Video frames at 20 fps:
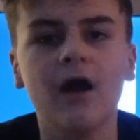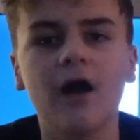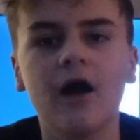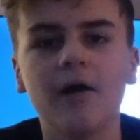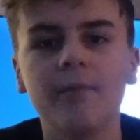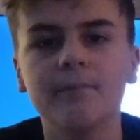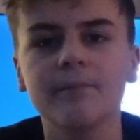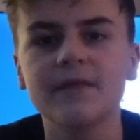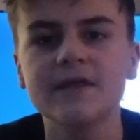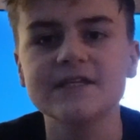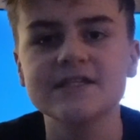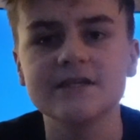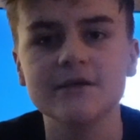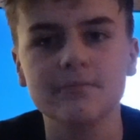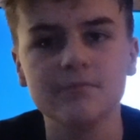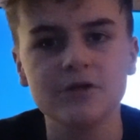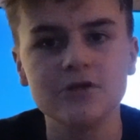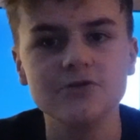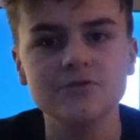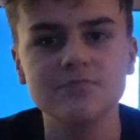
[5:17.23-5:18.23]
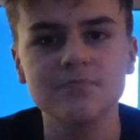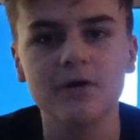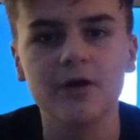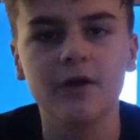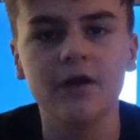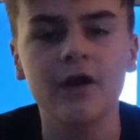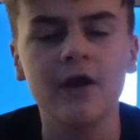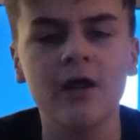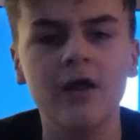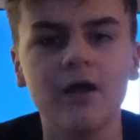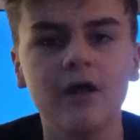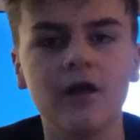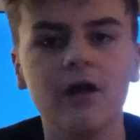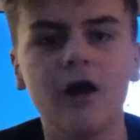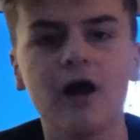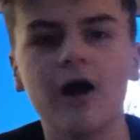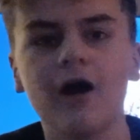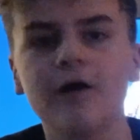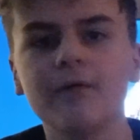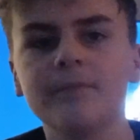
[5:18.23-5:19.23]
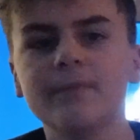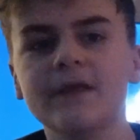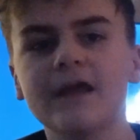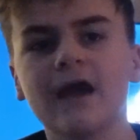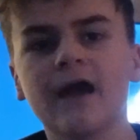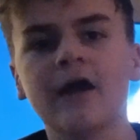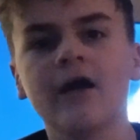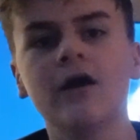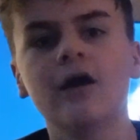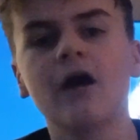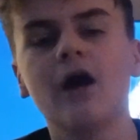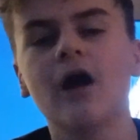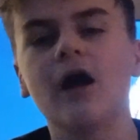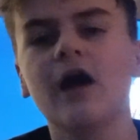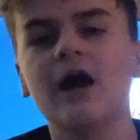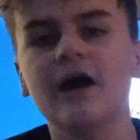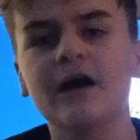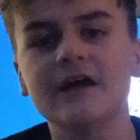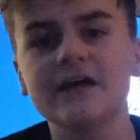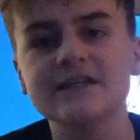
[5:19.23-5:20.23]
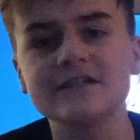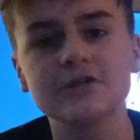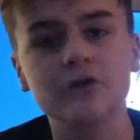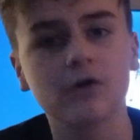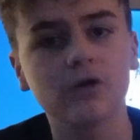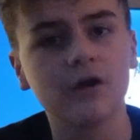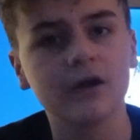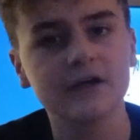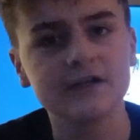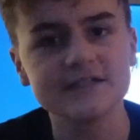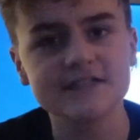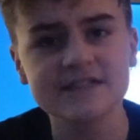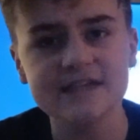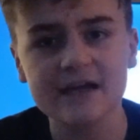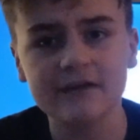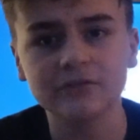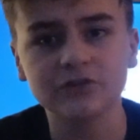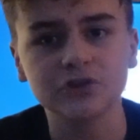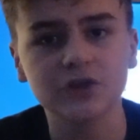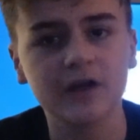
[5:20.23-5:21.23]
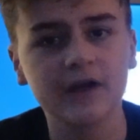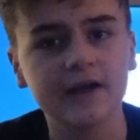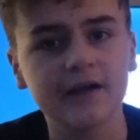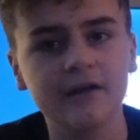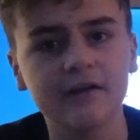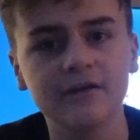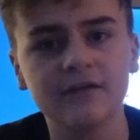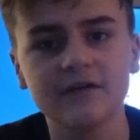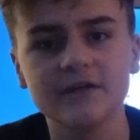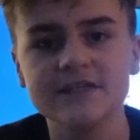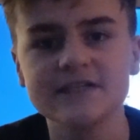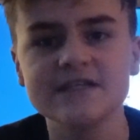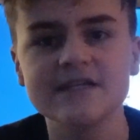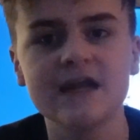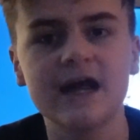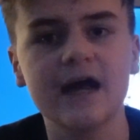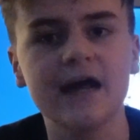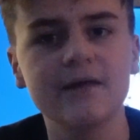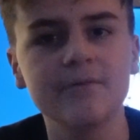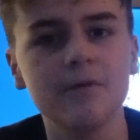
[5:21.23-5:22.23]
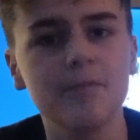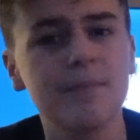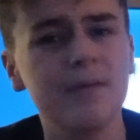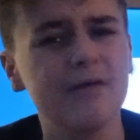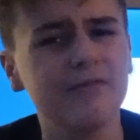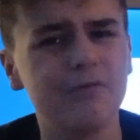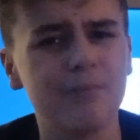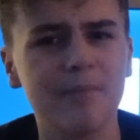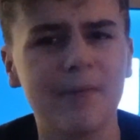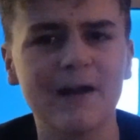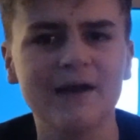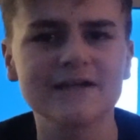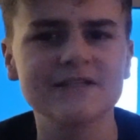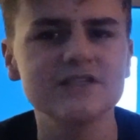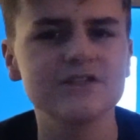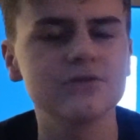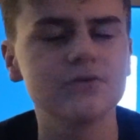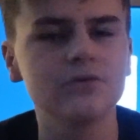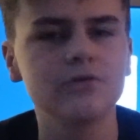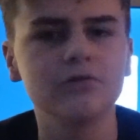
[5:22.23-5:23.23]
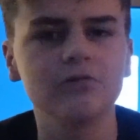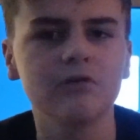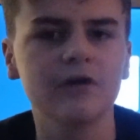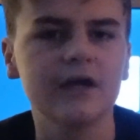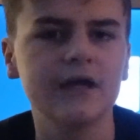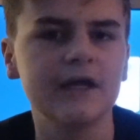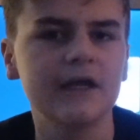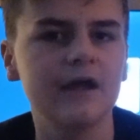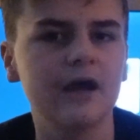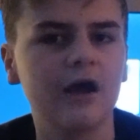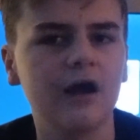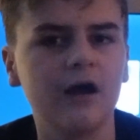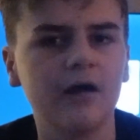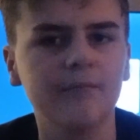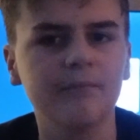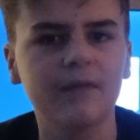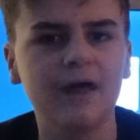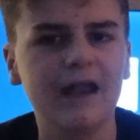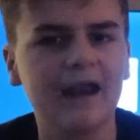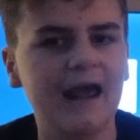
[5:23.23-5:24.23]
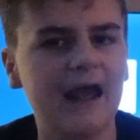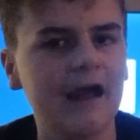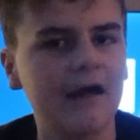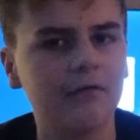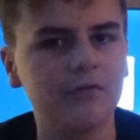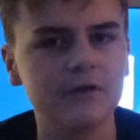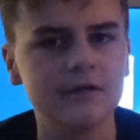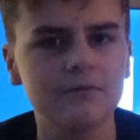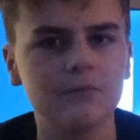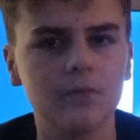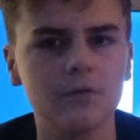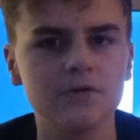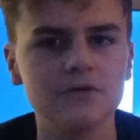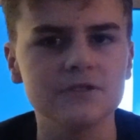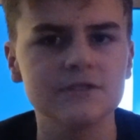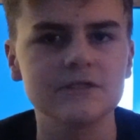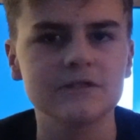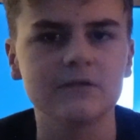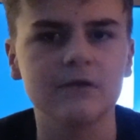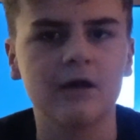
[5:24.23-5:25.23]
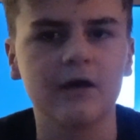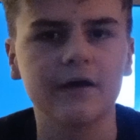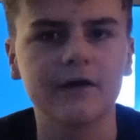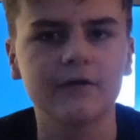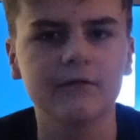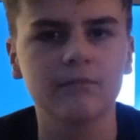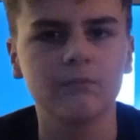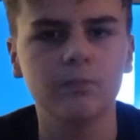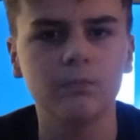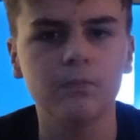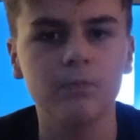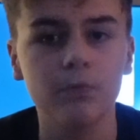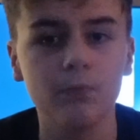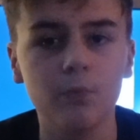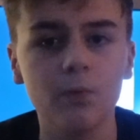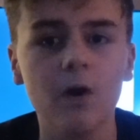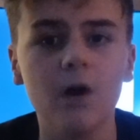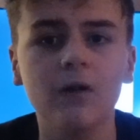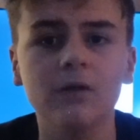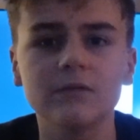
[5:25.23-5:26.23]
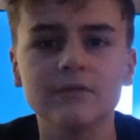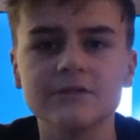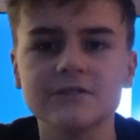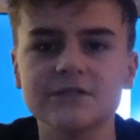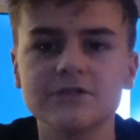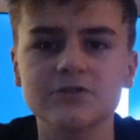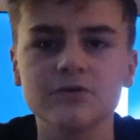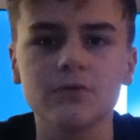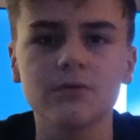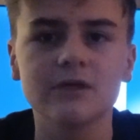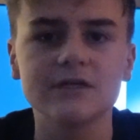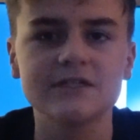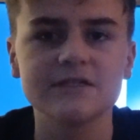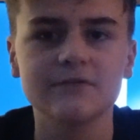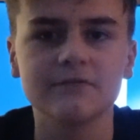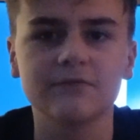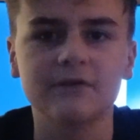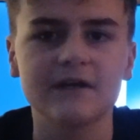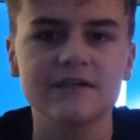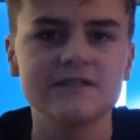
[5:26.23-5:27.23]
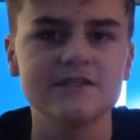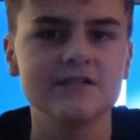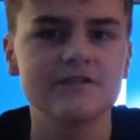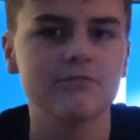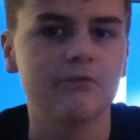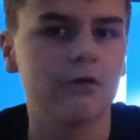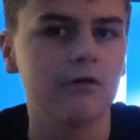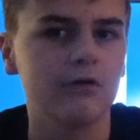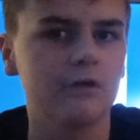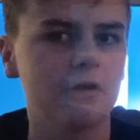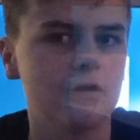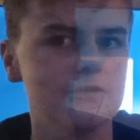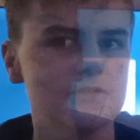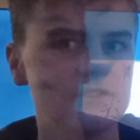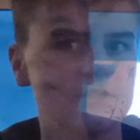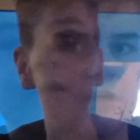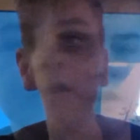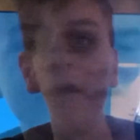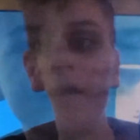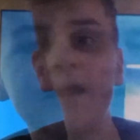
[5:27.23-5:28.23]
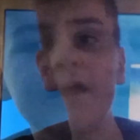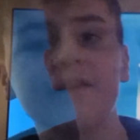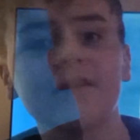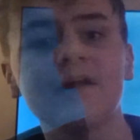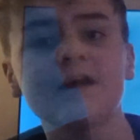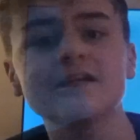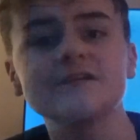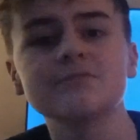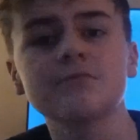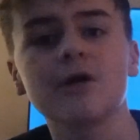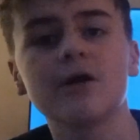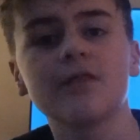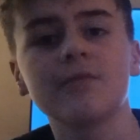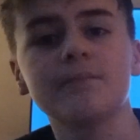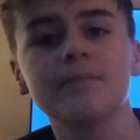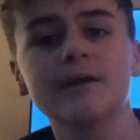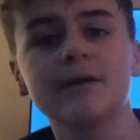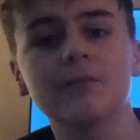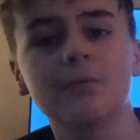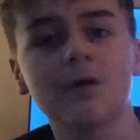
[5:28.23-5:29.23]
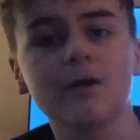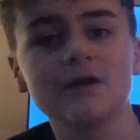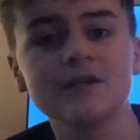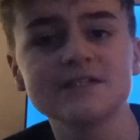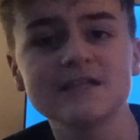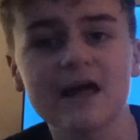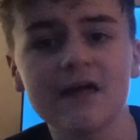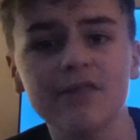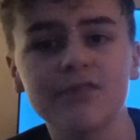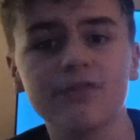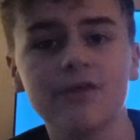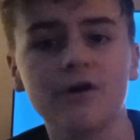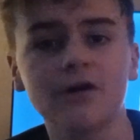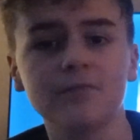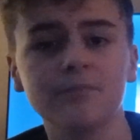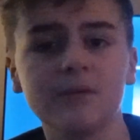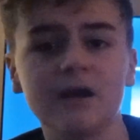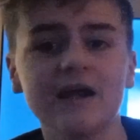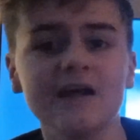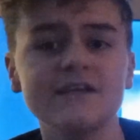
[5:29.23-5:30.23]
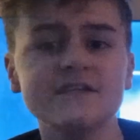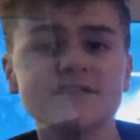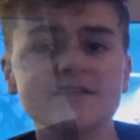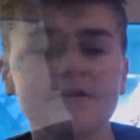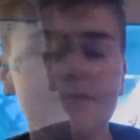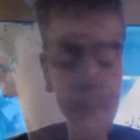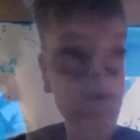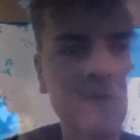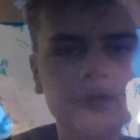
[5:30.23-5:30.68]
It's an amusement. But yeah, it's got like a soundtrack, a nice name, a bit of a backstory, and how it was like the world's tallest and fastest roller coaster. Yeah, that is why the big one is at 3rd place.